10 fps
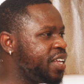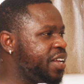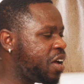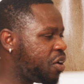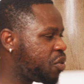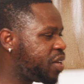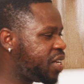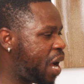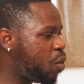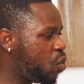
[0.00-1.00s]
Now,
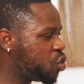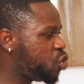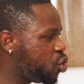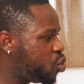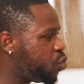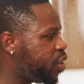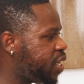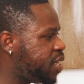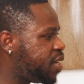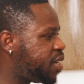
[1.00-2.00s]
I want you to
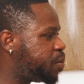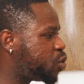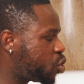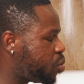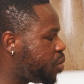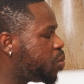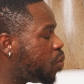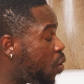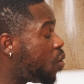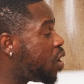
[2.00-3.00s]
really talk to me
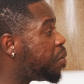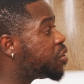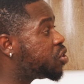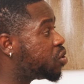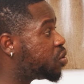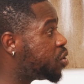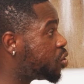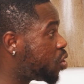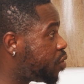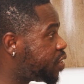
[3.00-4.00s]
more about your
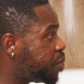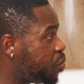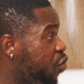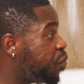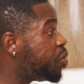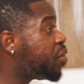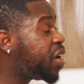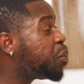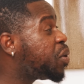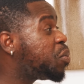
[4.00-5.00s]
tourism. You've been
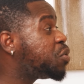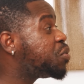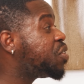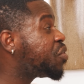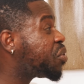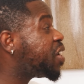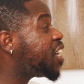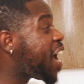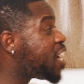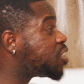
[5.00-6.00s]
bringing people from the
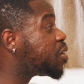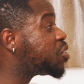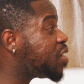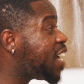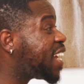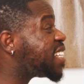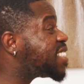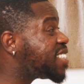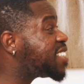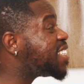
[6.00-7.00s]
diaspora to Ghana
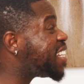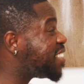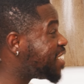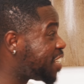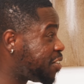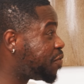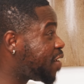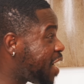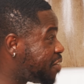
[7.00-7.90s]
since 1995.